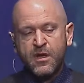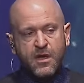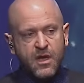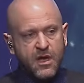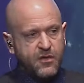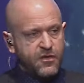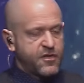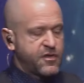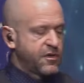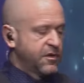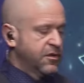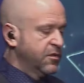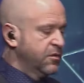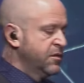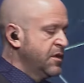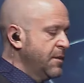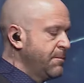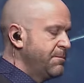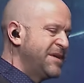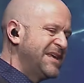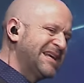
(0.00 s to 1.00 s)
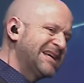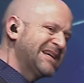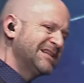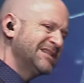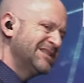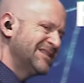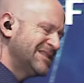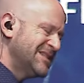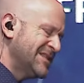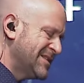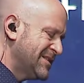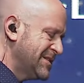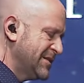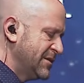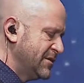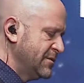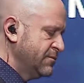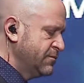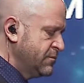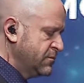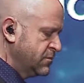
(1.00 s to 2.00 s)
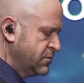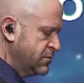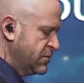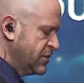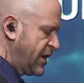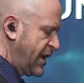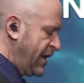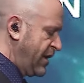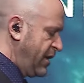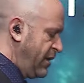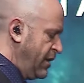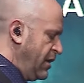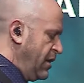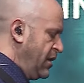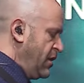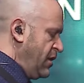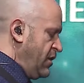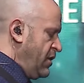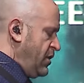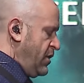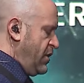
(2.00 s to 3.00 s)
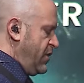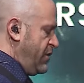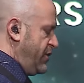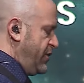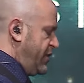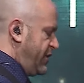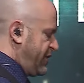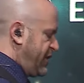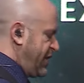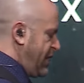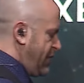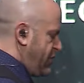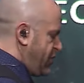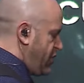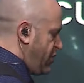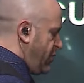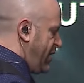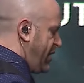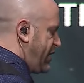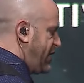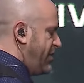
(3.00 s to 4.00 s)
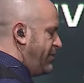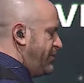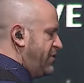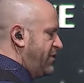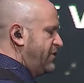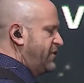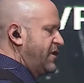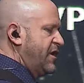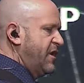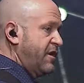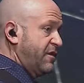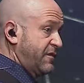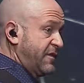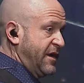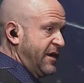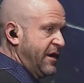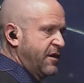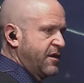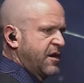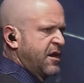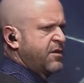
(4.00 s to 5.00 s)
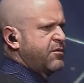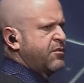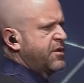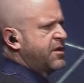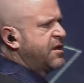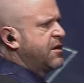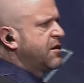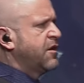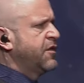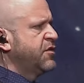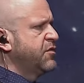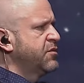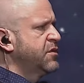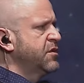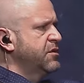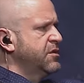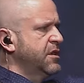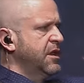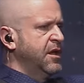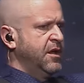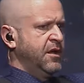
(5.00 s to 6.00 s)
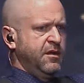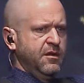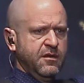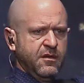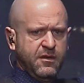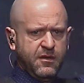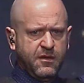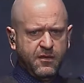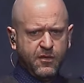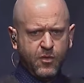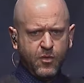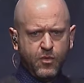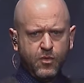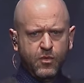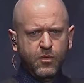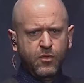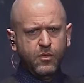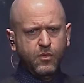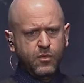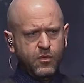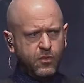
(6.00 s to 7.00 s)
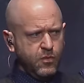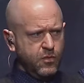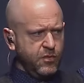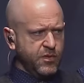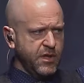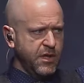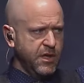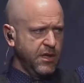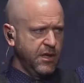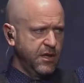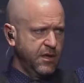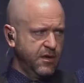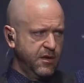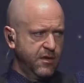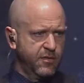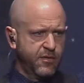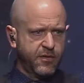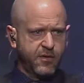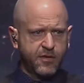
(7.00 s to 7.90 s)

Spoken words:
And so be consistent, okay? There are times you wake up, you're dog tired. Anyone here on the road a lot? Ooh, yeah.